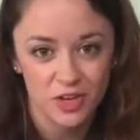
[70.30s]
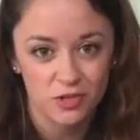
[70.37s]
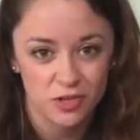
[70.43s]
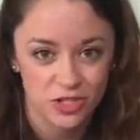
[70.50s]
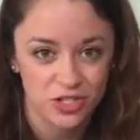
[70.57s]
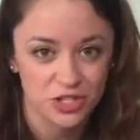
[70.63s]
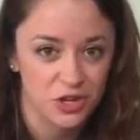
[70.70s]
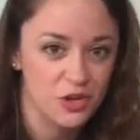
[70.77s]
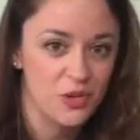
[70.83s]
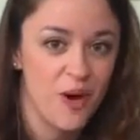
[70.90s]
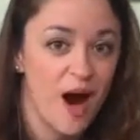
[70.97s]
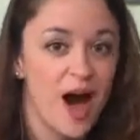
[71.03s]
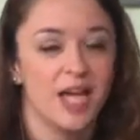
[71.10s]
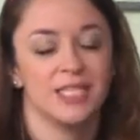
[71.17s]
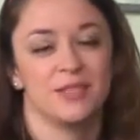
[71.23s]
those two
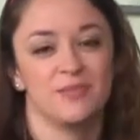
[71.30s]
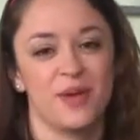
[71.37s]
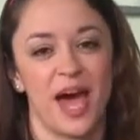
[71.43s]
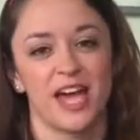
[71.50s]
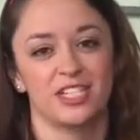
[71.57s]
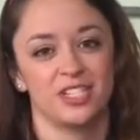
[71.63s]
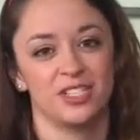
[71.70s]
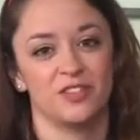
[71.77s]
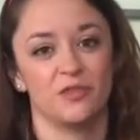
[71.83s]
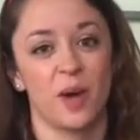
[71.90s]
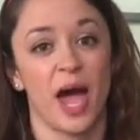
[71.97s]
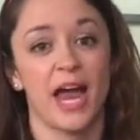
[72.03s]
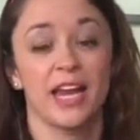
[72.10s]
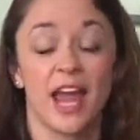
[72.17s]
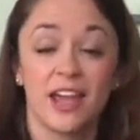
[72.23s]
awesome passions of
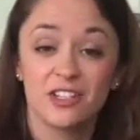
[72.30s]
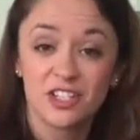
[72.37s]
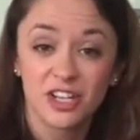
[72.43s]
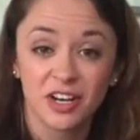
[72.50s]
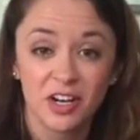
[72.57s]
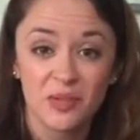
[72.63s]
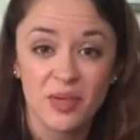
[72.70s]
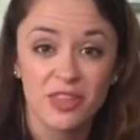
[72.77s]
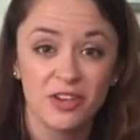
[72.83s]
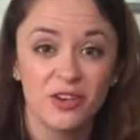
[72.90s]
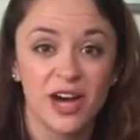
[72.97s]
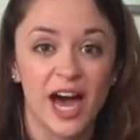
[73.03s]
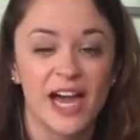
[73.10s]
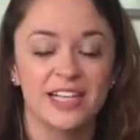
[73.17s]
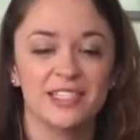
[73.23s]
mine and share it with
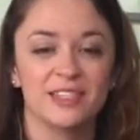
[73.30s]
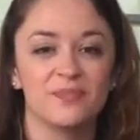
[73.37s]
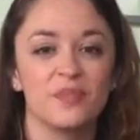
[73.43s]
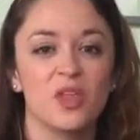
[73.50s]
you guys.